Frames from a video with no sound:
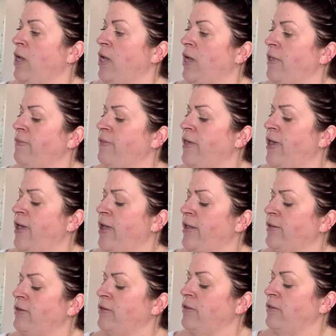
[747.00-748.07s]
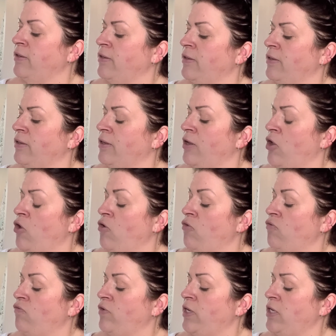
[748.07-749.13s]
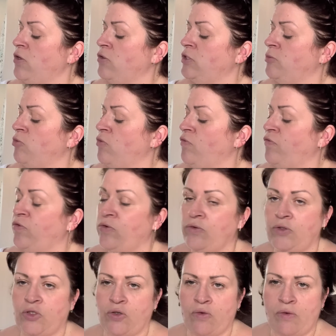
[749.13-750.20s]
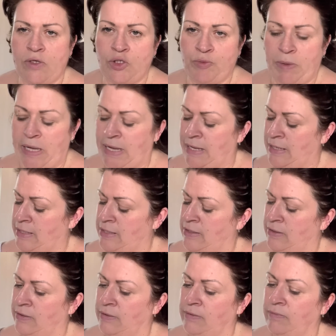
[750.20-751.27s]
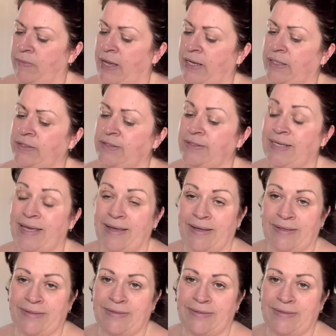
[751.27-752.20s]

And then reusable food storage pack. Pack of 6.